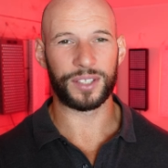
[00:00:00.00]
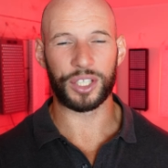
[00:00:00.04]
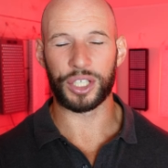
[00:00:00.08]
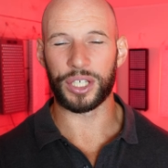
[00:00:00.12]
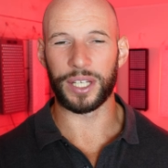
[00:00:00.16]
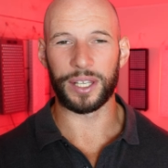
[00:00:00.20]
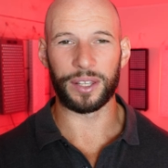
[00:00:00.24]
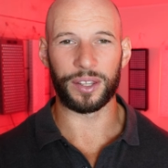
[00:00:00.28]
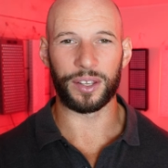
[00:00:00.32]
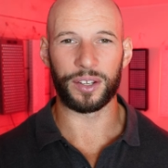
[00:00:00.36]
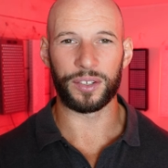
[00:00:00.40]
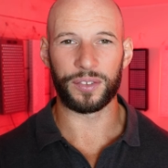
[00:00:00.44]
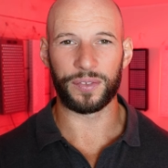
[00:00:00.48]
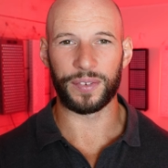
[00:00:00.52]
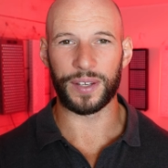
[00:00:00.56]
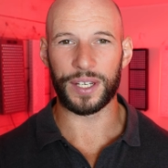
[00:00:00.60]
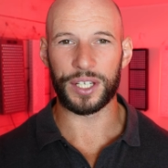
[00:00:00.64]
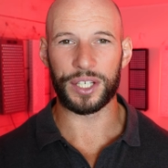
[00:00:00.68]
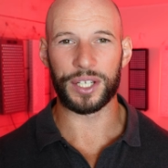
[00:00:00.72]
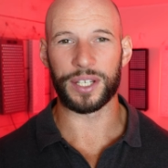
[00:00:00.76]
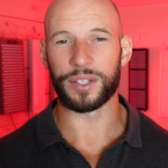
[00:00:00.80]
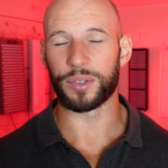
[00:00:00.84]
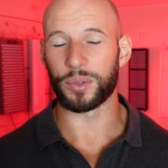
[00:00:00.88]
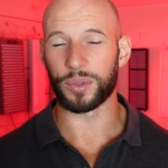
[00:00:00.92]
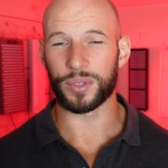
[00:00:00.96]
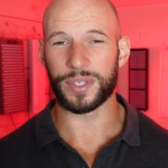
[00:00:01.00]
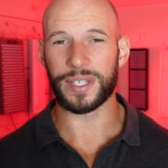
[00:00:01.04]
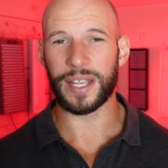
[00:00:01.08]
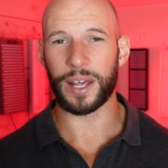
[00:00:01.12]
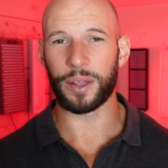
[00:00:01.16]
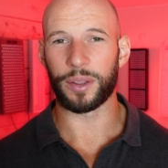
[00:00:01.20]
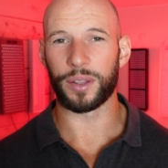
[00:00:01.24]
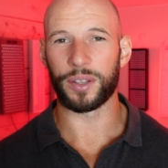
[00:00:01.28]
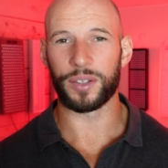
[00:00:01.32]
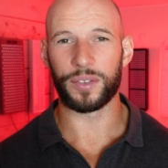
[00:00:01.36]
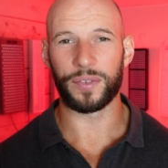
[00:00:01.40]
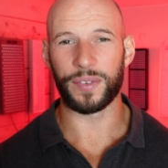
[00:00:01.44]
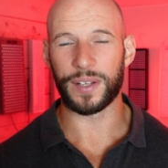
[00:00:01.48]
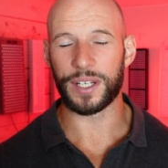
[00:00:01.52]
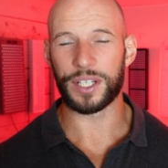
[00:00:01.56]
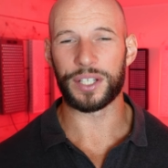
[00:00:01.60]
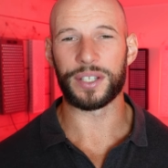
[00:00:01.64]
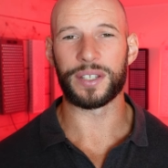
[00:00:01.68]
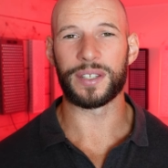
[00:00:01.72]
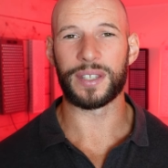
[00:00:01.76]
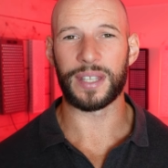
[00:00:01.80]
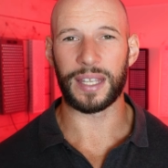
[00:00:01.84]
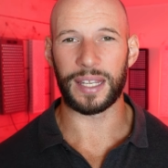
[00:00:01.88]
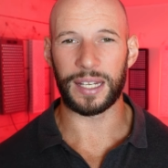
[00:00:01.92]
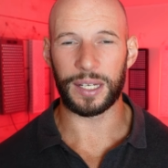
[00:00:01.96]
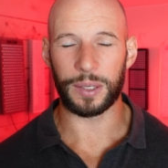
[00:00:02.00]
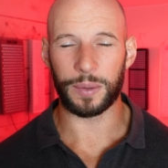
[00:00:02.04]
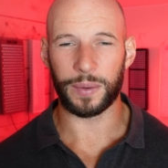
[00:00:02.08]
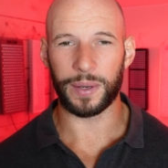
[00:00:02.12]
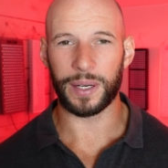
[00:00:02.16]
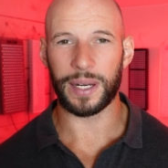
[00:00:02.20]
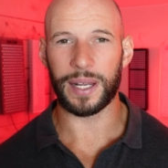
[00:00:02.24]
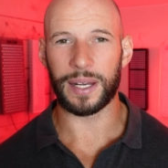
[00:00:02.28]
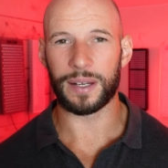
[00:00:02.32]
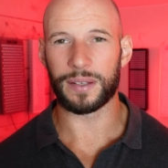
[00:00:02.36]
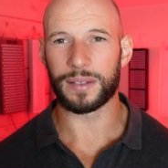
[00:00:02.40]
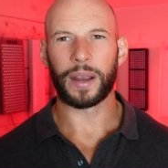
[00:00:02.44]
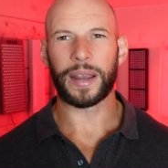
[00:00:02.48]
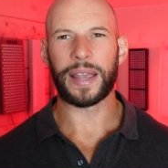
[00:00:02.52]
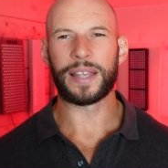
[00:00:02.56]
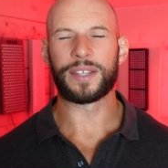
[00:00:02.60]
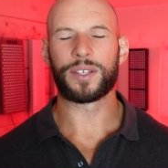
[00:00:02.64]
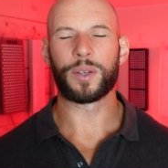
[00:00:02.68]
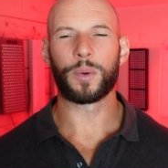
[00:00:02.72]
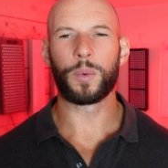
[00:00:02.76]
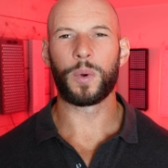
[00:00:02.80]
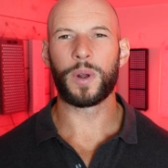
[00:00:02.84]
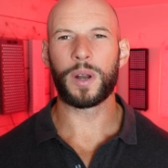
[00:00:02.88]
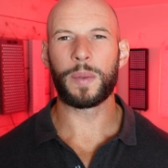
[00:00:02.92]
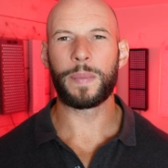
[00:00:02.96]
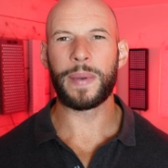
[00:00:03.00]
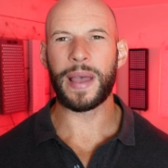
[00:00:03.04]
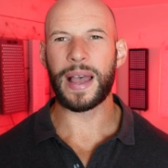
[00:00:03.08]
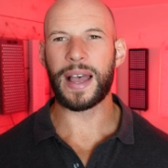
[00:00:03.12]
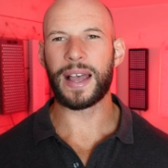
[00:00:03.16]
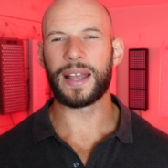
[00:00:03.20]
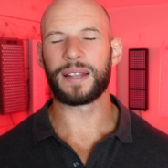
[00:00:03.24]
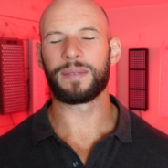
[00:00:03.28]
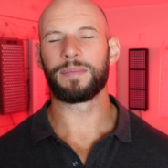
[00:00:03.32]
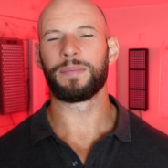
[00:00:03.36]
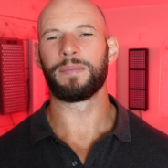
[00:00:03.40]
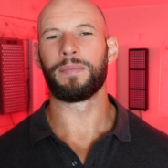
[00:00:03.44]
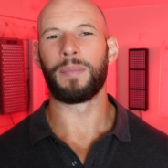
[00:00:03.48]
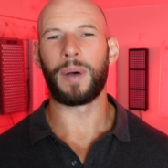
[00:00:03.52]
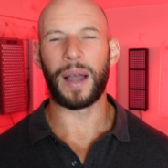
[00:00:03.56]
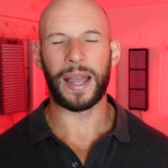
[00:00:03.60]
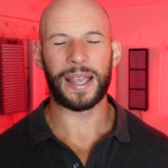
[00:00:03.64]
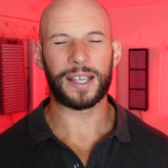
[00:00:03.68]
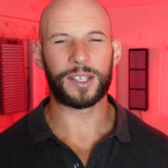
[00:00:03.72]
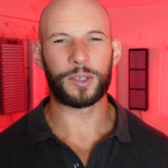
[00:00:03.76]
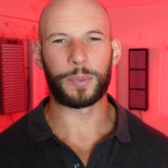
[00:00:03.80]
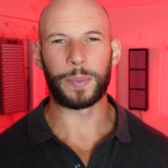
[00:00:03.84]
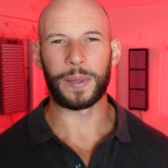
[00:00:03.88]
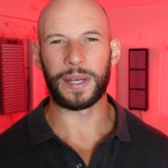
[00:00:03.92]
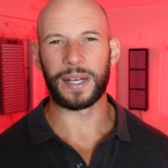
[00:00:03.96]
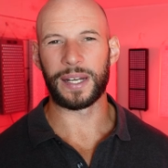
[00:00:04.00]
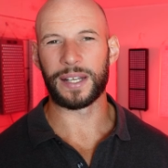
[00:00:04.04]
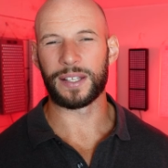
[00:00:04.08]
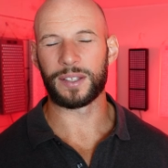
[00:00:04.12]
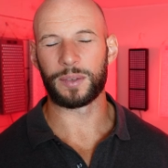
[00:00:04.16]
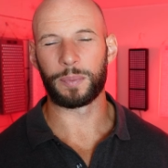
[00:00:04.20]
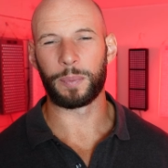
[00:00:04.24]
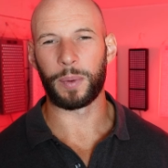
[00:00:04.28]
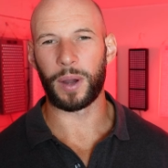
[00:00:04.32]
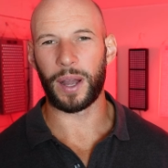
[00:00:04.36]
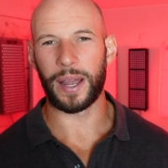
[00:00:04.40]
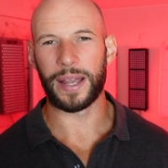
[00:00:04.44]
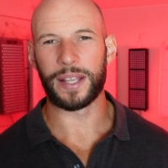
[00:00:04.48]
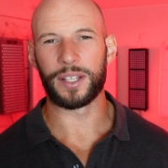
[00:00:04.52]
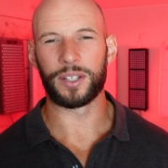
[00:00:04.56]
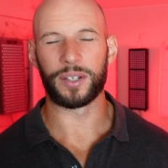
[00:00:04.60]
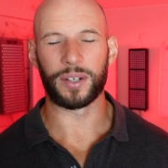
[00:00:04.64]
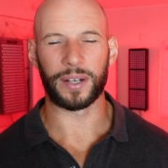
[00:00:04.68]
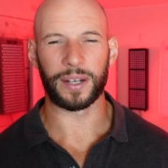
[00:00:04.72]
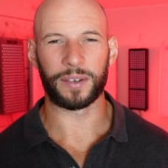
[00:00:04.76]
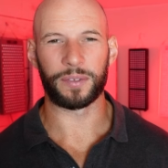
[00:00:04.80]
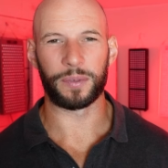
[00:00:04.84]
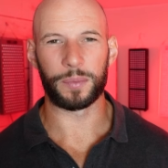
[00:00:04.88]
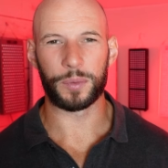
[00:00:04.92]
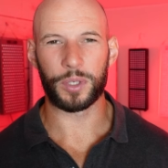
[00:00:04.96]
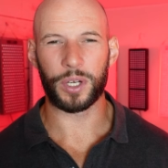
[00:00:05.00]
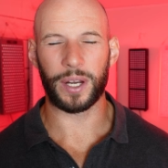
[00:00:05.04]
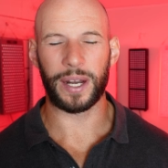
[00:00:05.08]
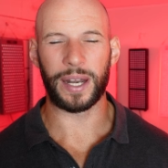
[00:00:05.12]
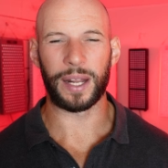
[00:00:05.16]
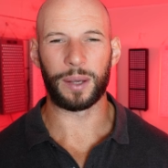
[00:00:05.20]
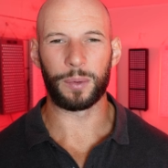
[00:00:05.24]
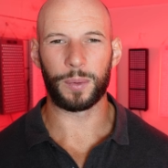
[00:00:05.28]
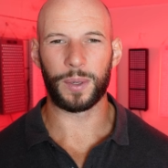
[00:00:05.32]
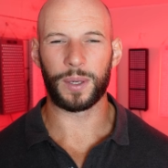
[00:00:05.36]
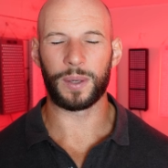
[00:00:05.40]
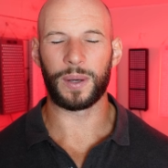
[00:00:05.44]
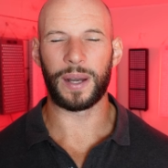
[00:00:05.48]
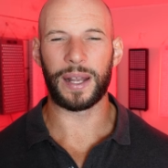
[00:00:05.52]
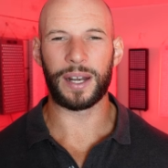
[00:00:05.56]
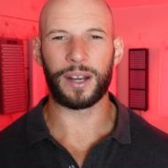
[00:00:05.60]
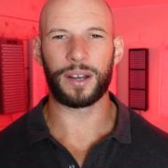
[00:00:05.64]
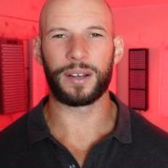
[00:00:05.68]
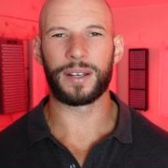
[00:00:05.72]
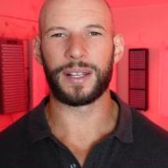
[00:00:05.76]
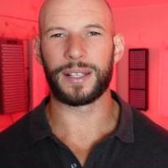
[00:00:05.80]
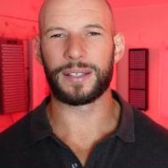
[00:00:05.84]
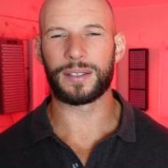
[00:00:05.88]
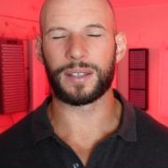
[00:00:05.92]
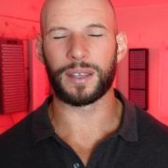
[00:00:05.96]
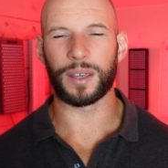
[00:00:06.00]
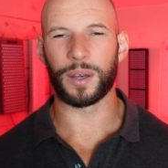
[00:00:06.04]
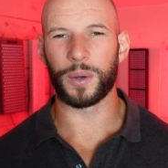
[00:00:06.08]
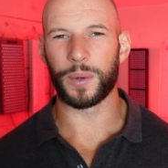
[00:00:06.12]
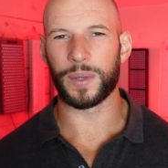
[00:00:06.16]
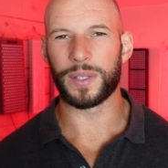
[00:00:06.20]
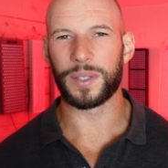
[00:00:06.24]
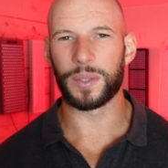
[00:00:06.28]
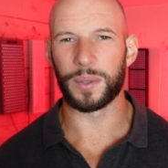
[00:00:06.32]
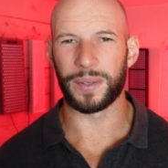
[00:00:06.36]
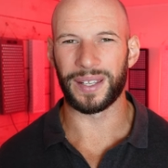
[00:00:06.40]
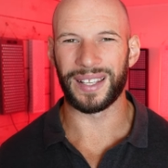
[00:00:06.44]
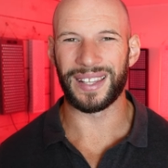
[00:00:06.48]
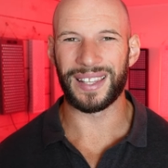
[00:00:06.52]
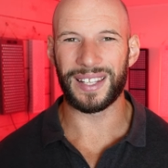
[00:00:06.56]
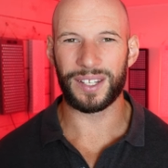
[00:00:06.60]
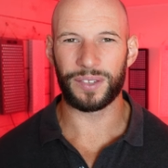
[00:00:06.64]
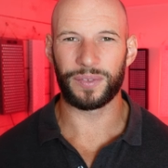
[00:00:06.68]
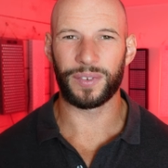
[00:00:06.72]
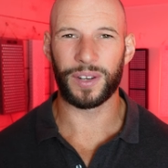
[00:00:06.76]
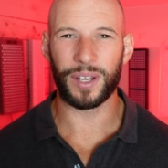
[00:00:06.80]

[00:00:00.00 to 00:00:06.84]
share those features or sell those features to anyone else. Okay, so what about my experience buying direct from China? Well, I don't need to go into it in this